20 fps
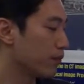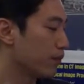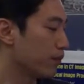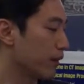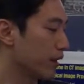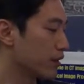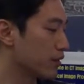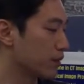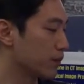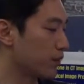
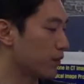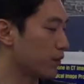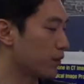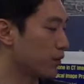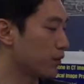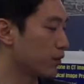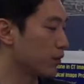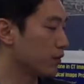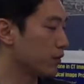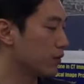best
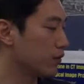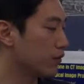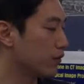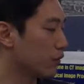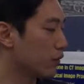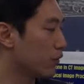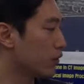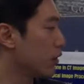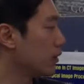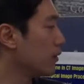point
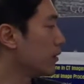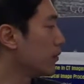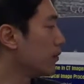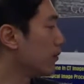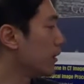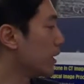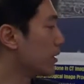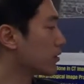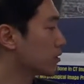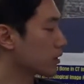for
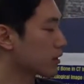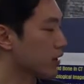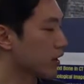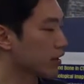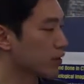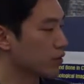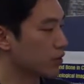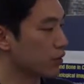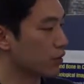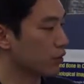balanced
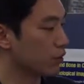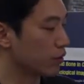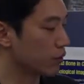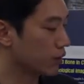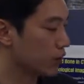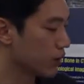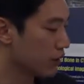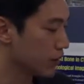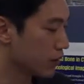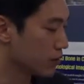clock skew.
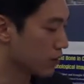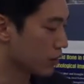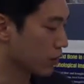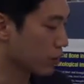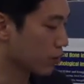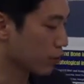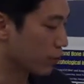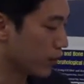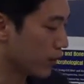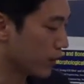
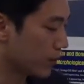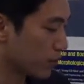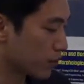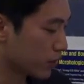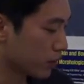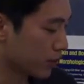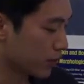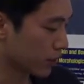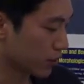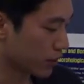So we
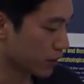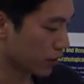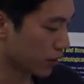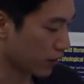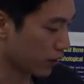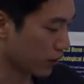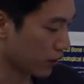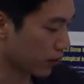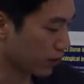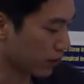propose
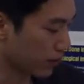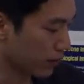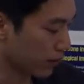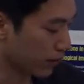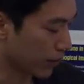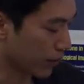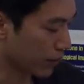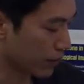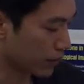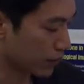the
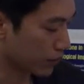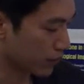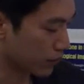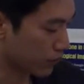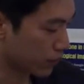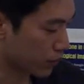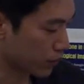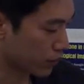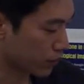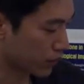methods
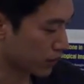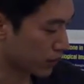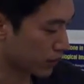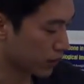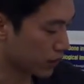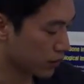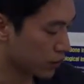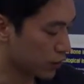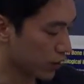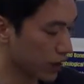for
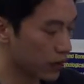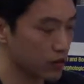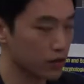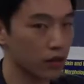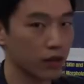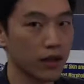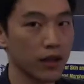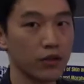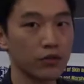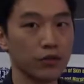change
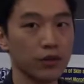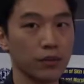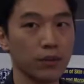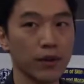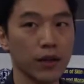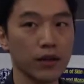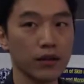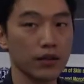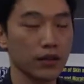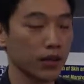the routing
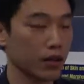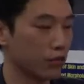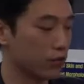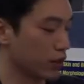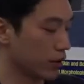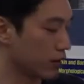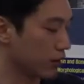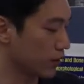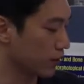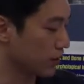path,
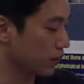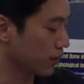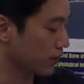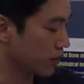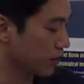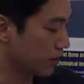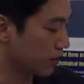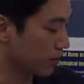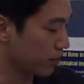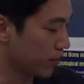routing
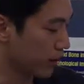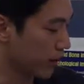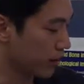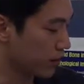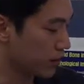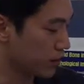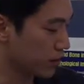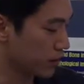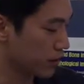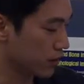
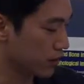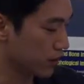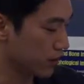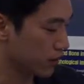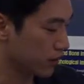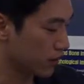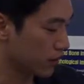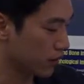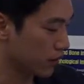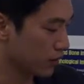path
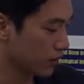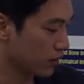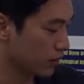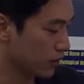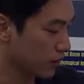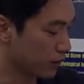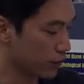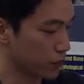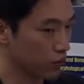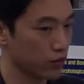
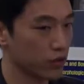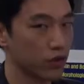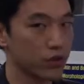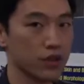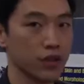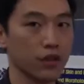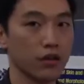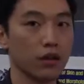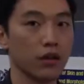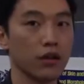for
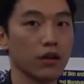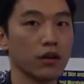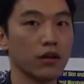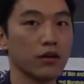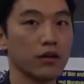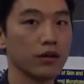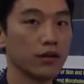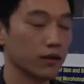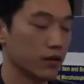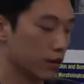searching the
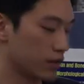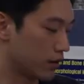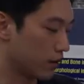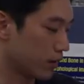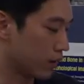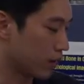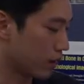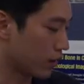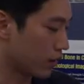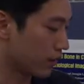
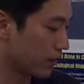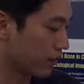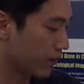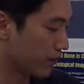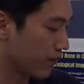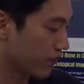uh,